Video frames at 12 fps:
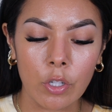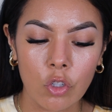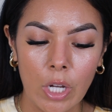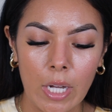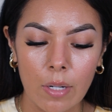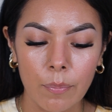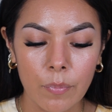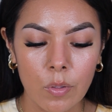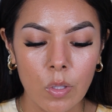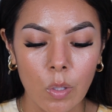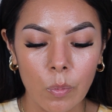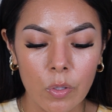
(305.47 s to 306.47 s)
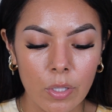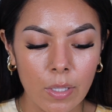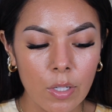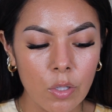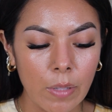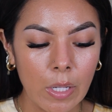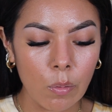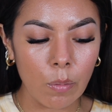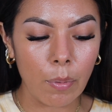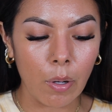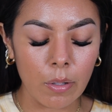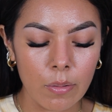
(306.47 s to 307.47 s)
shade. So we're just gonna do
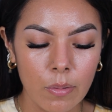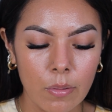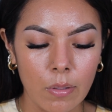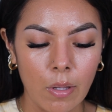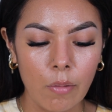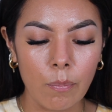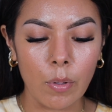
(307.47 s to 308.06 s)
equal parts of